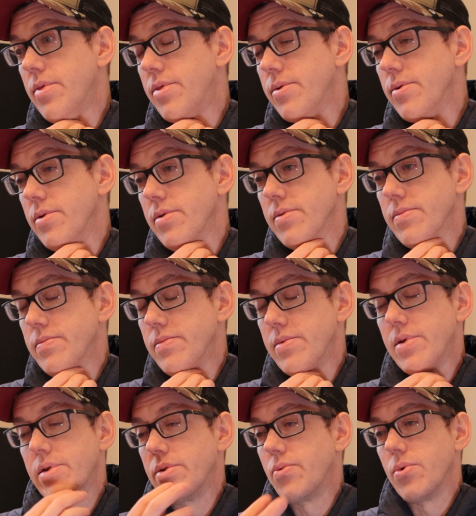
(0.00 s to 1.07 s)
through
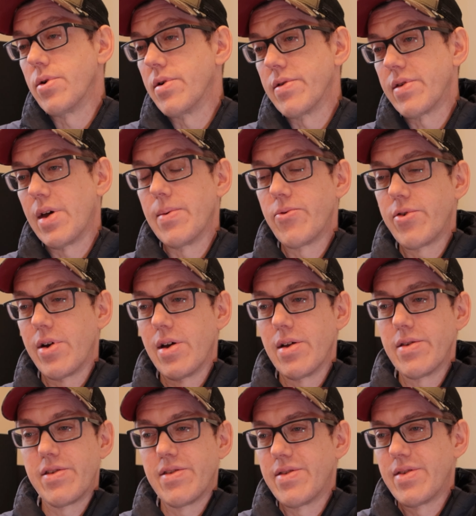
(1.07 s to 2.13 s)
a workers' comp trial.
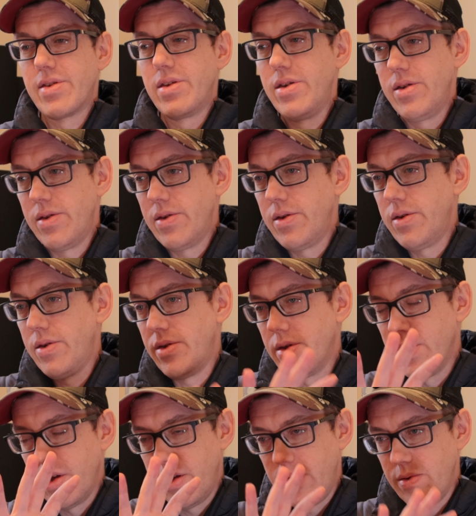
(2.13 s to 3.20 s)
It's just,
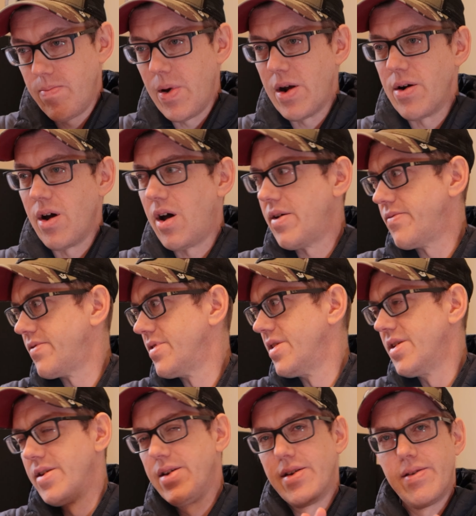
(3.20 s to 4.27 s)
you're better off
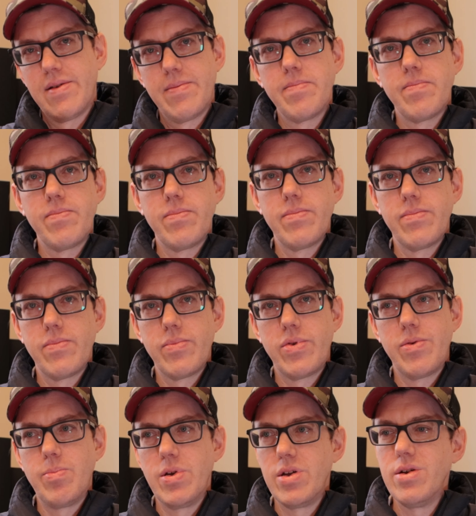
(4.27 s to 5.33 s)

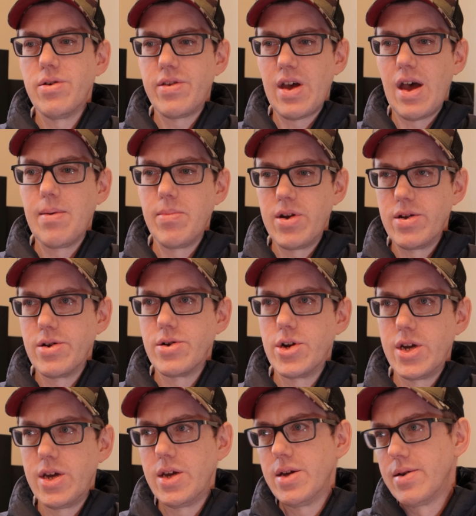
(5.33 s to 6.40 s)
spending your time and
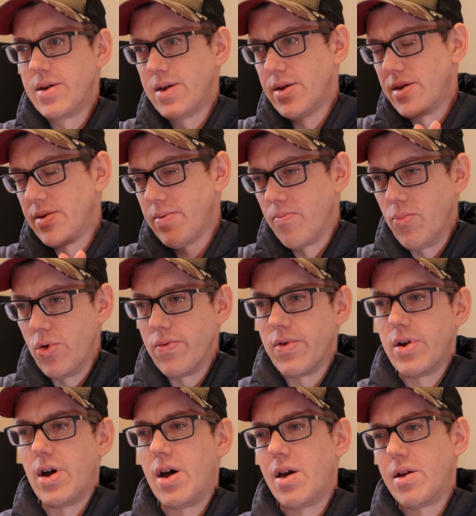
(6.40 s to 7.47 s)
energy
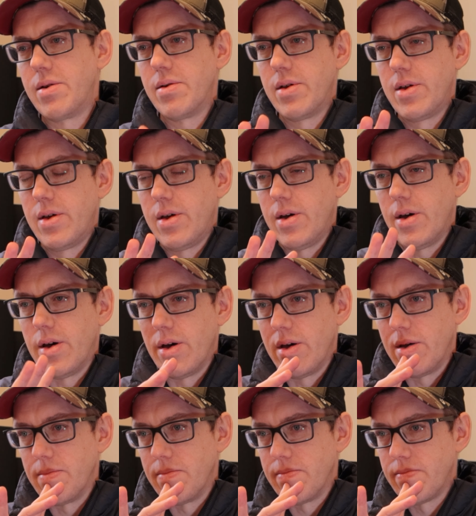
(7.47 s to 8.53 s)
moving on,
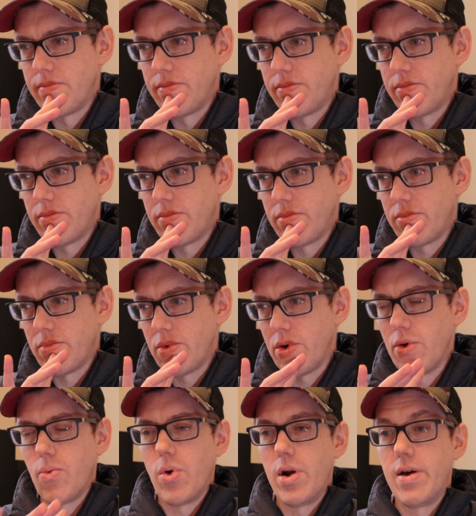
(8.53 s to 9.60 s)

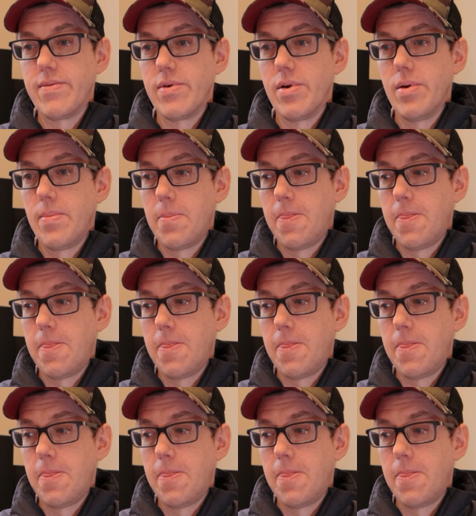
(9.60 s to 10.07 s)
or whatever.